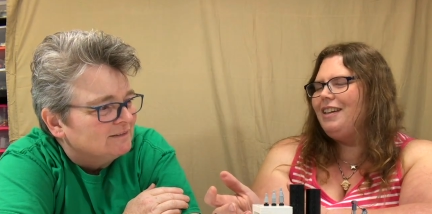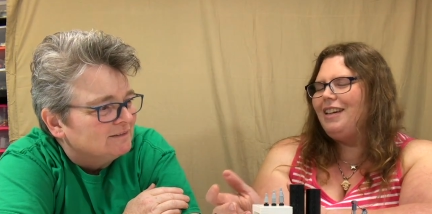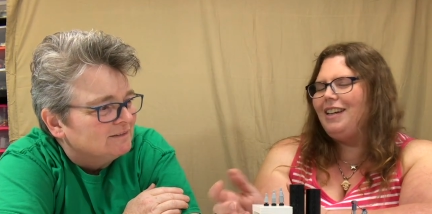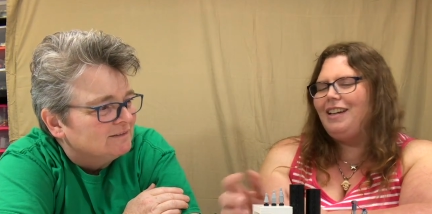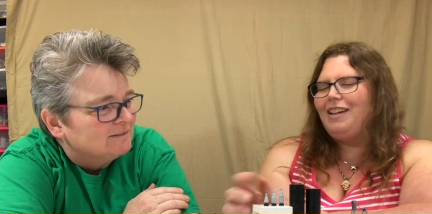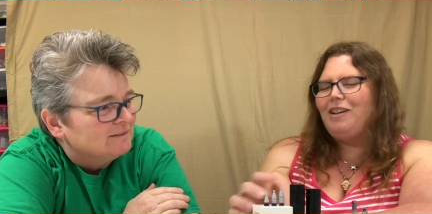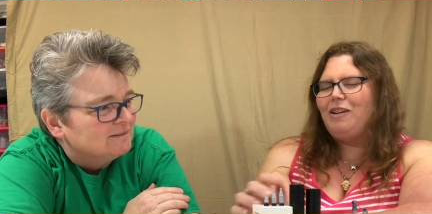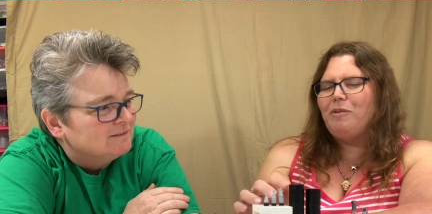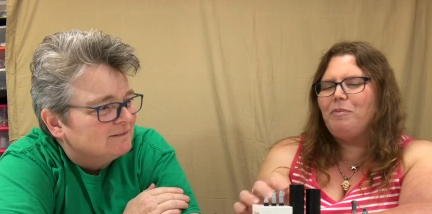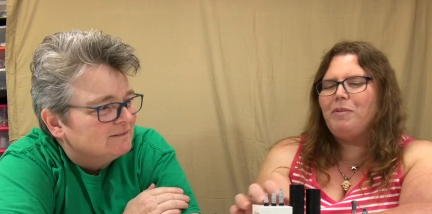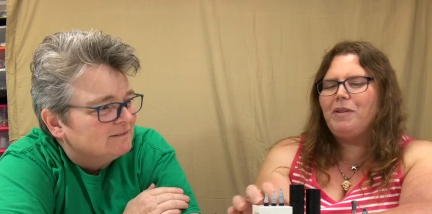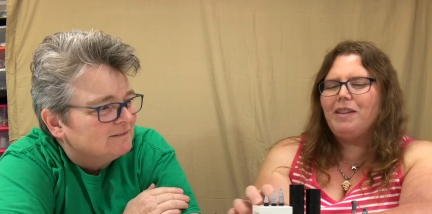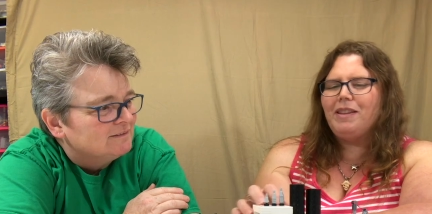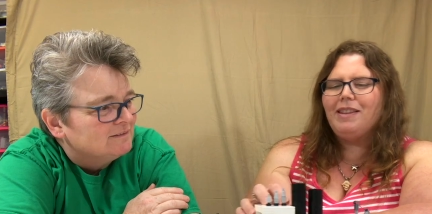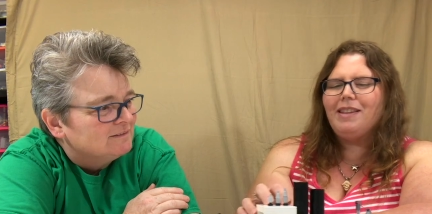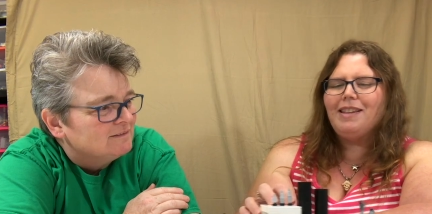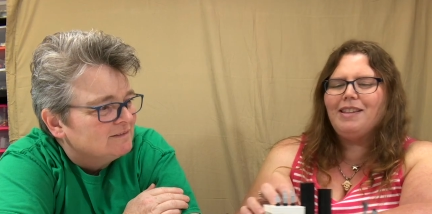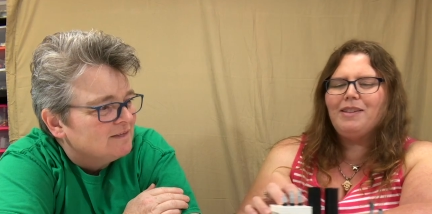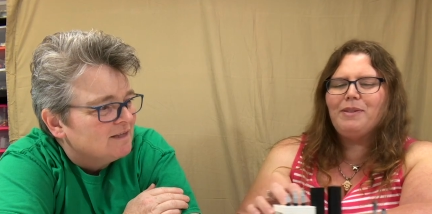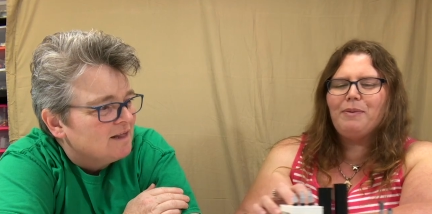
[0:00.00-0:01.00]
Speaker 1: You know,
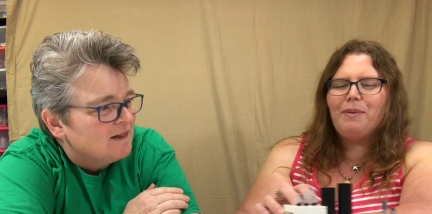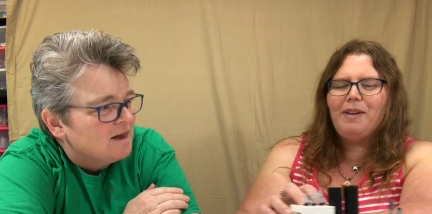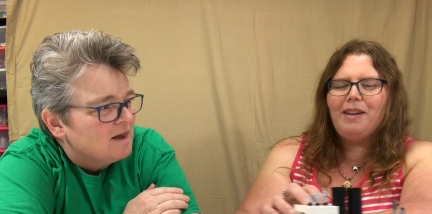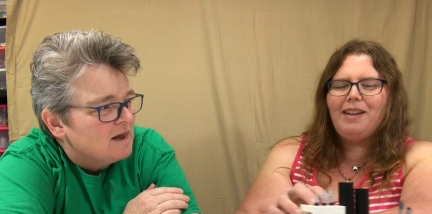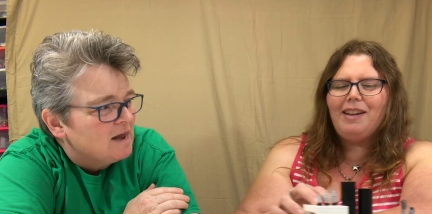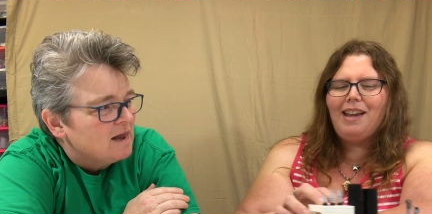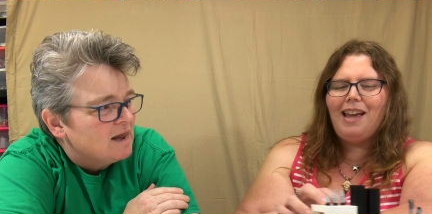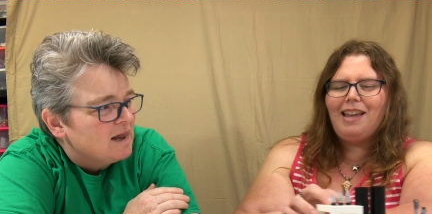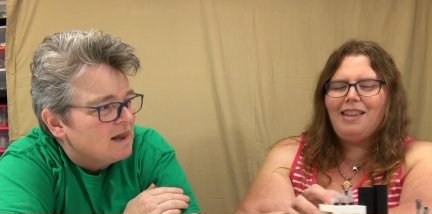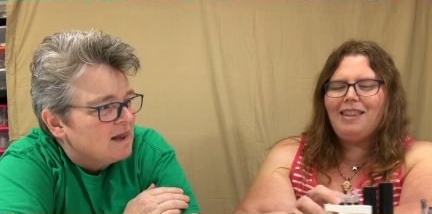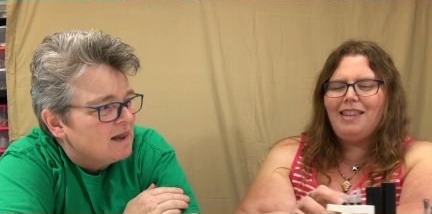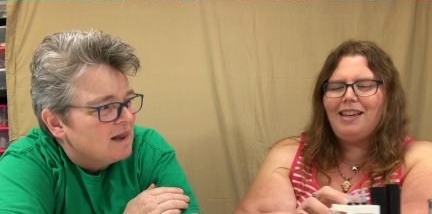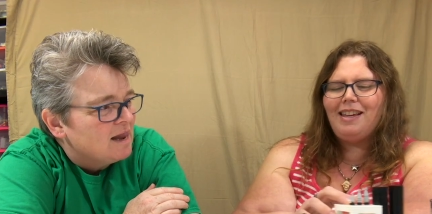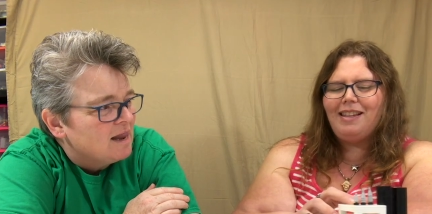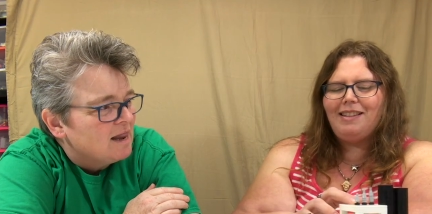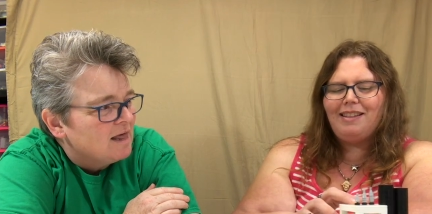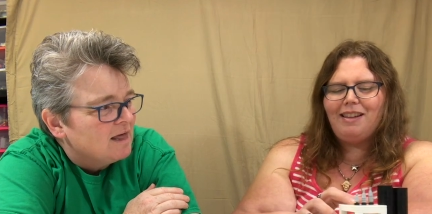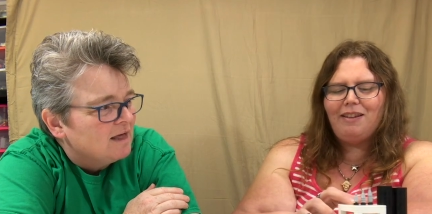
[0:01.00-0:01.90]
but this one, I think it